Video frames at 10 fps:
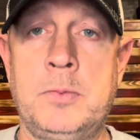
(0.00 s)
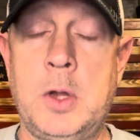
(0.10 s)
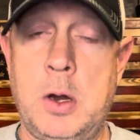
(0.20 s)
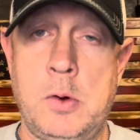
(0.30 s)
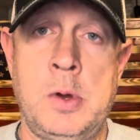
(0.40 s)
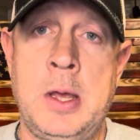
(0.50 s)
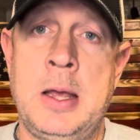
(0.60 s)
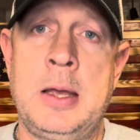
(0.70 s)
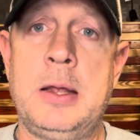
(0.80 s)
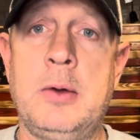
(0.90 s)
No.
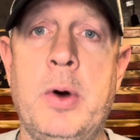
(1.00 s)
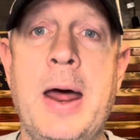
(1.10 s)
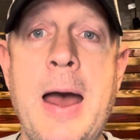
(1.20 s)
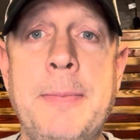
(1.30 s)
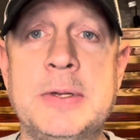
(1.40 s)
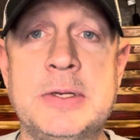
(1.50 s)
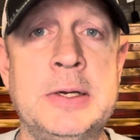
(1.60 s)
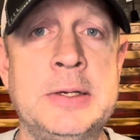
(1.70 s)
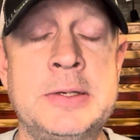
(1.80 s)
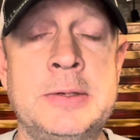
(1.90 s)
And then what happens
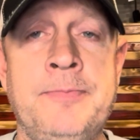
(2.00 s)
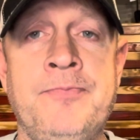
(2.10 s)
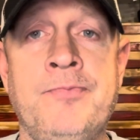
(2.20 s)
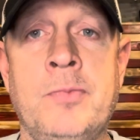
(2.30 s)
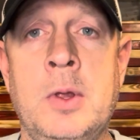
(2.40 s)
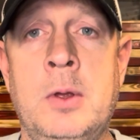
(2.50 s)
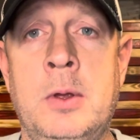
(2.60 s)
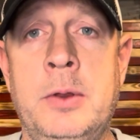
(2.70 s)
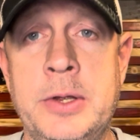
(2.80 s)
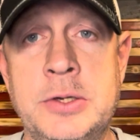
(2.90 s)
is
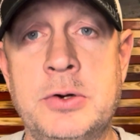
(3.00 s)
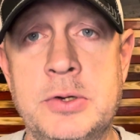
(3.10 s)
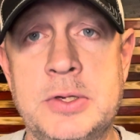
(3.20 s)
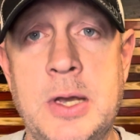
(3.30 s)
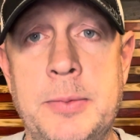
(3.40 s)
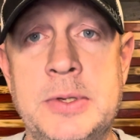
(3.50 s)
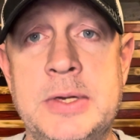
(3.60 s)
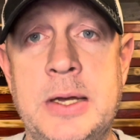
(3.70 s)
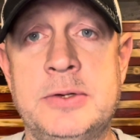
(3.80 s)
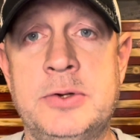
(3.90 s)
the insurance company's
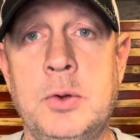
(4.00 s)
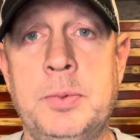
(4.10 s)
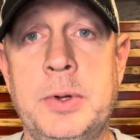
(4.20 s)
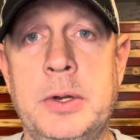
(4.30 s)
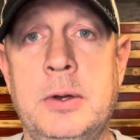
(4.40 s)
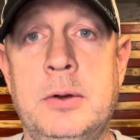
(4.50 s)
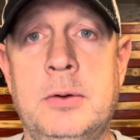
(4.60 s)
not stupid.